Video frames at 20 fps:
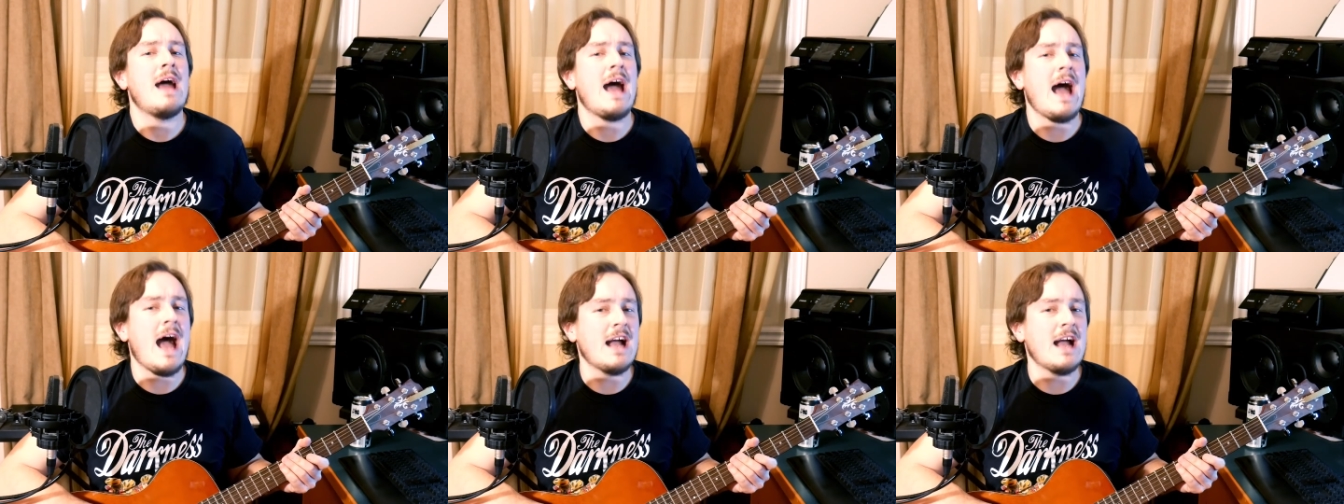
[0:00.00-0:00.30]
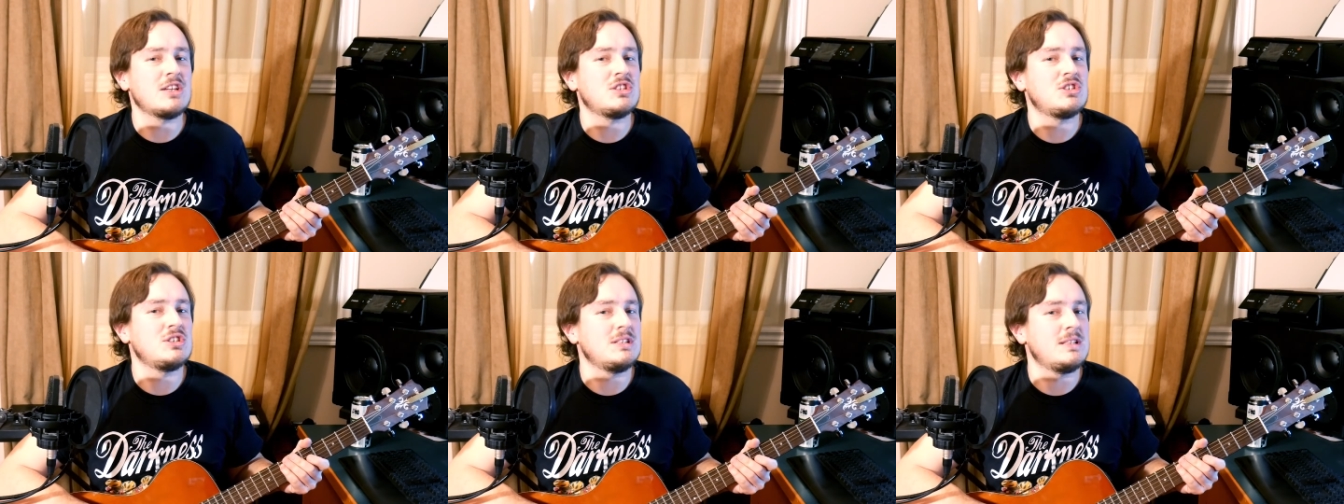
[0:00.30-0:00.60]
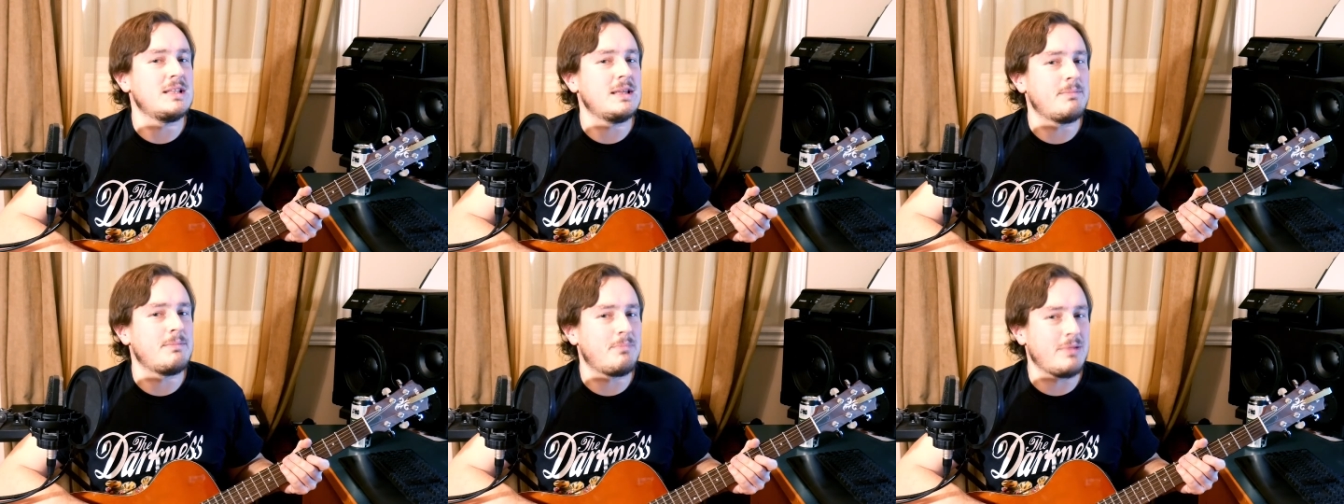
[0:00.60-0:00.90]

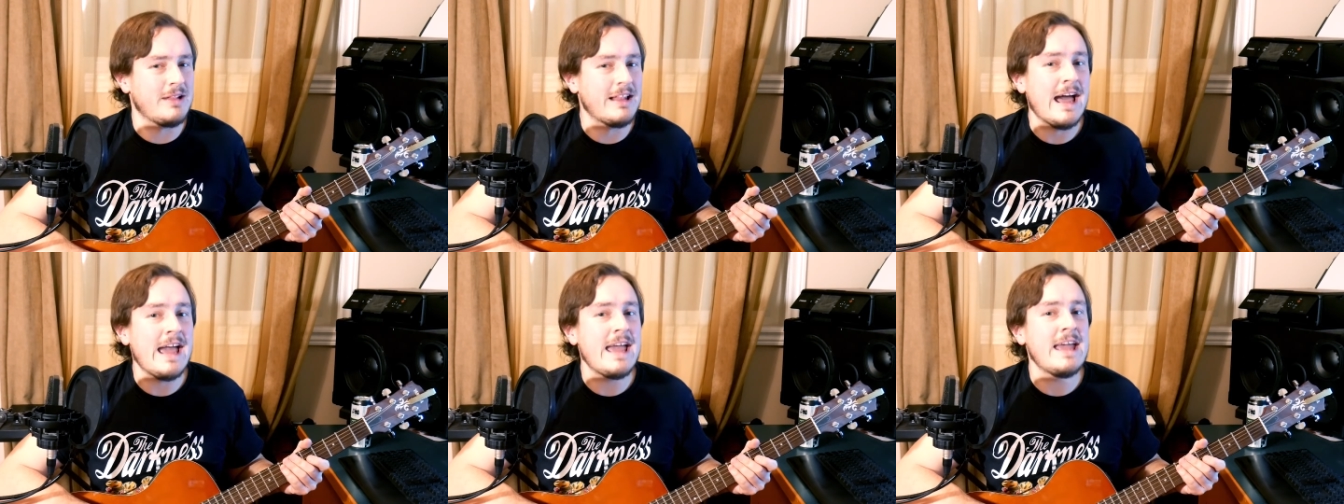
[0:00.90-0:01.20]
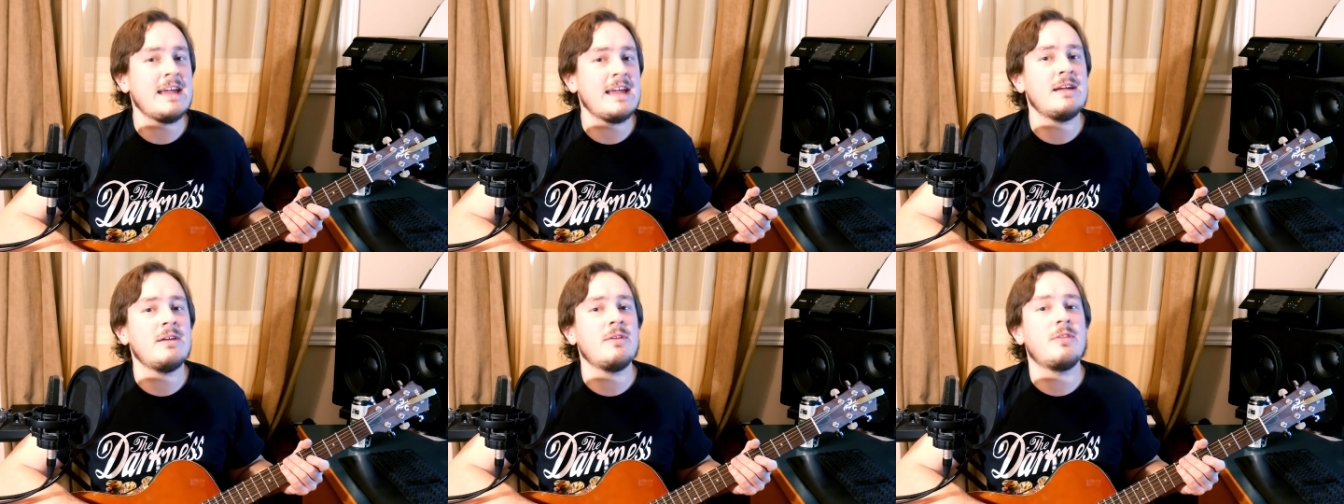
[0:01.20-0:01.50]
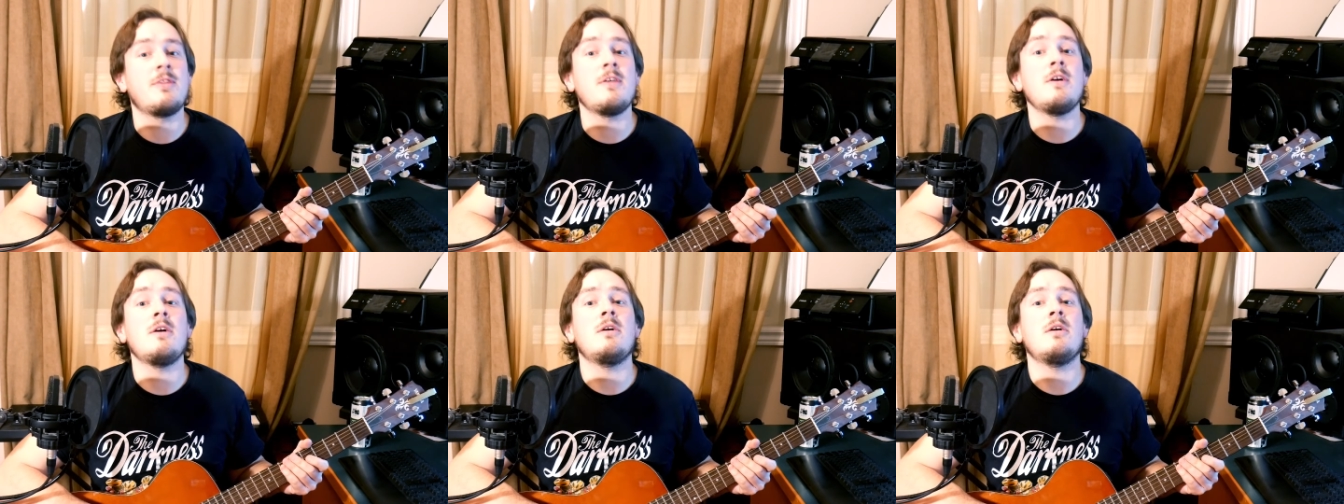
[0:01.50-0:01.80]
actually
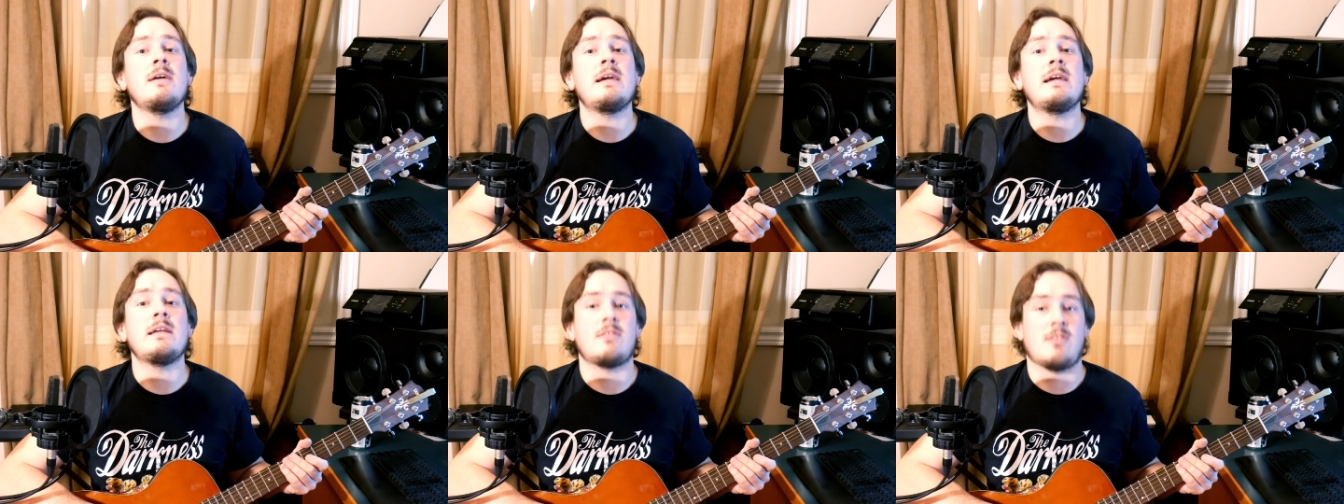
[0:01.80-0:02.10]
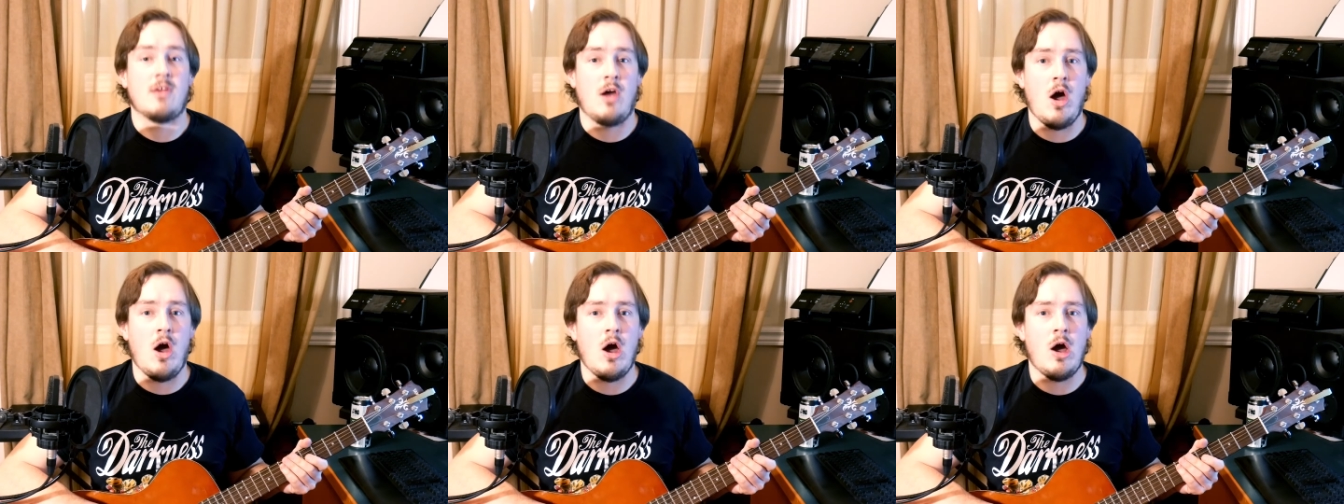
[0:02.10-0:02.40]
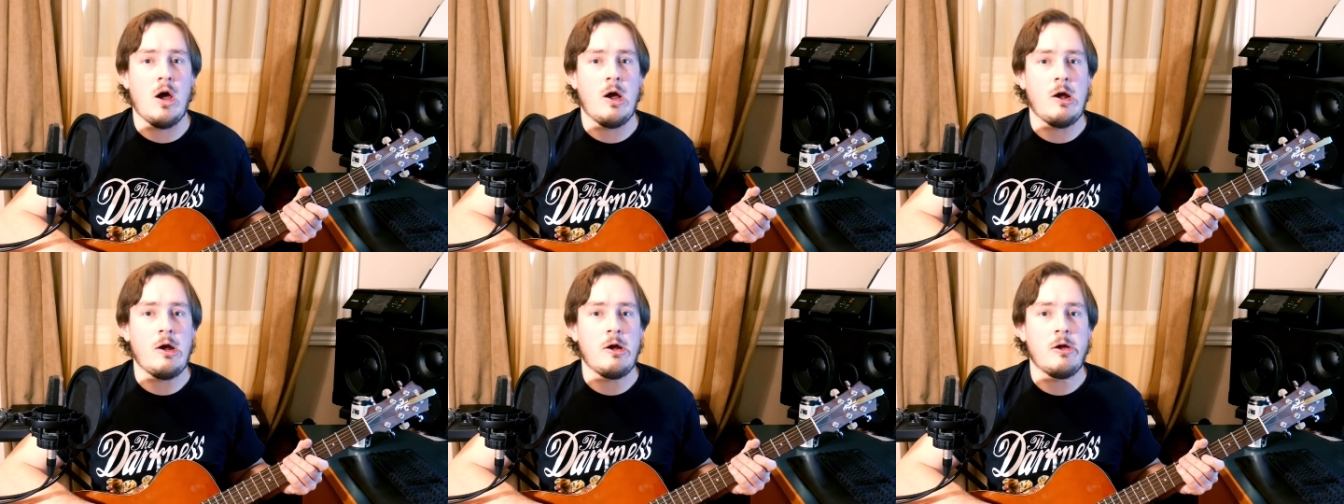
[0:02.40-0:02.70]
playing the
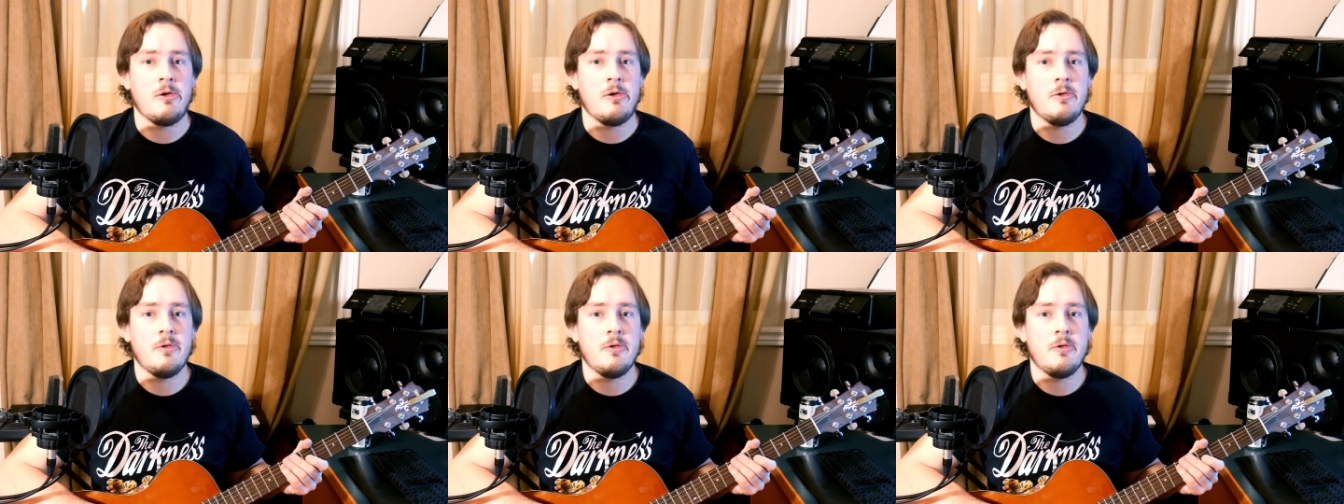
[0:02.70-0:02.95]
guitar.